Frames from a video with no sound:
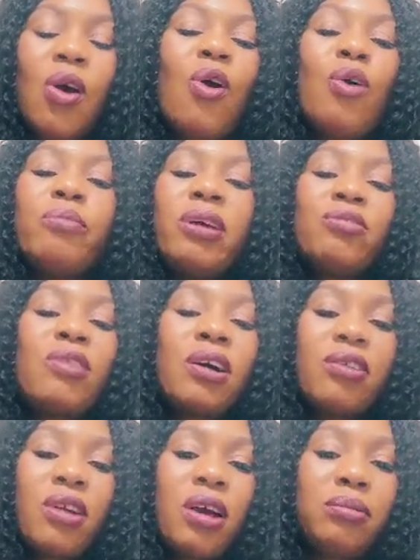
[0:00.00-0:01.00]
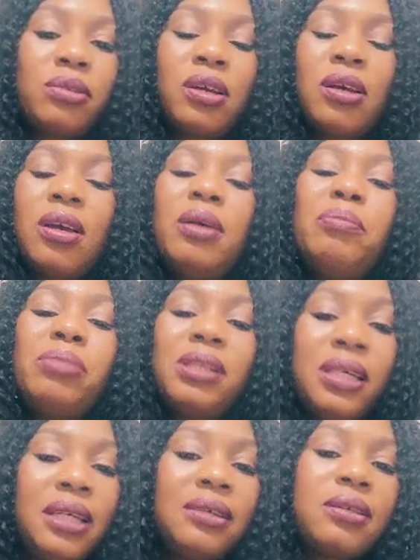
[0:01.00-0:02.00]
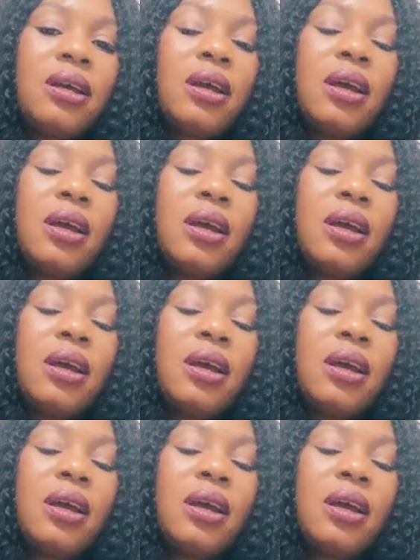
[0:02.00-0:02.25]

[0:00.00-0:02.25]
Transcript: or menstrual cramps, please